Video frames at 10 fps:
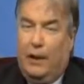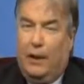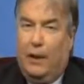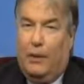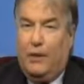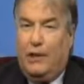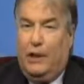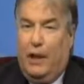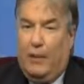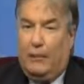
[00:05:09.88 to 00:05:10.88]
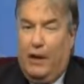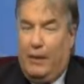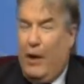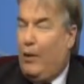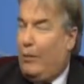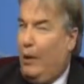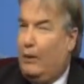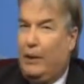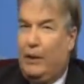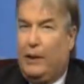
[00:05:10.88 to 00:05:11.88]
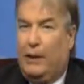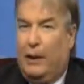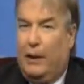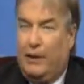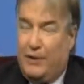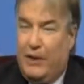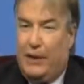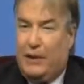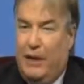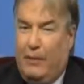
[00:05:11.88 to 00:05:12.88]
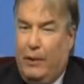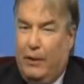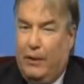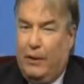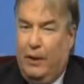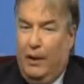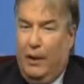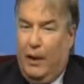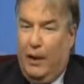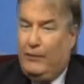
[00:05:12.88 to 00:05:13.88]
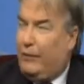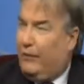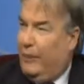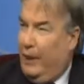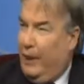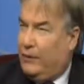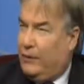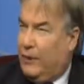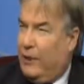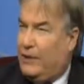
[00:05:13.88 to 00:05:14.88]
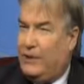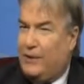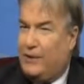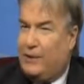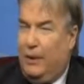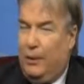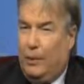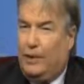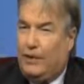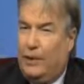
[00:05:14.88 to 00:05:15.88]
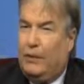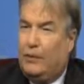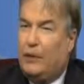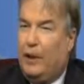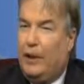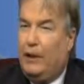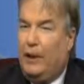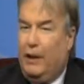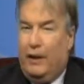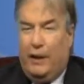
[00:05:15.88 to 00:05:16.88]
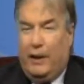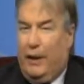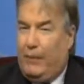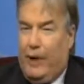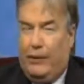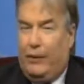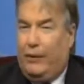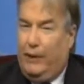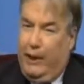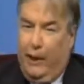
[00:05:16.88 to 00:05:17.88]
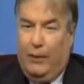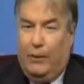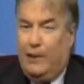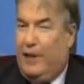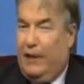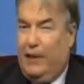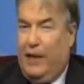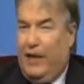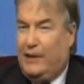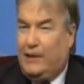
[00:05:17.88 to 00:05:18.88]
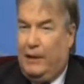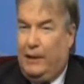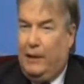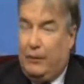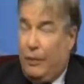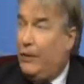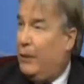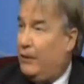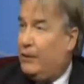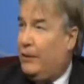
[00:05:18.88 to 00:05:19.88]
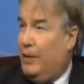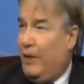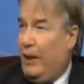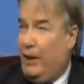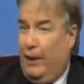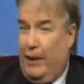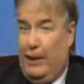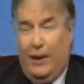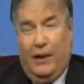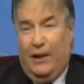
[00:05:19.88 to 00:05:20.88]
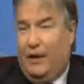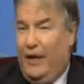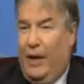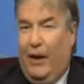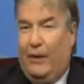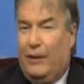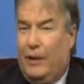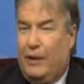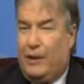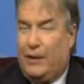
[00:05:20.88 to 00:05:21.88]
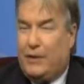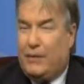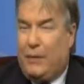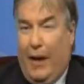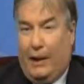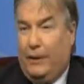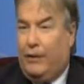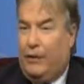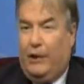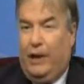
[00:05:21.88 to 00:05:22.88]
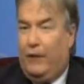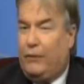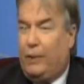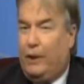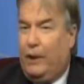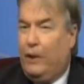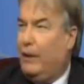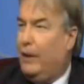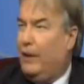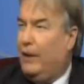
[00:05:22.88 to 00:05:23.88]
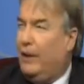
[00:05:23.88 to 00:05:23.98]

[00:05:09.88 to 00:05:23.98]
You know, when GM came out public the second time here after the financial crisis, you know, we said to avoid it. It came out at 38, went down to 19. We thought it was a great buy then. Now it's back in the 38, 40 area.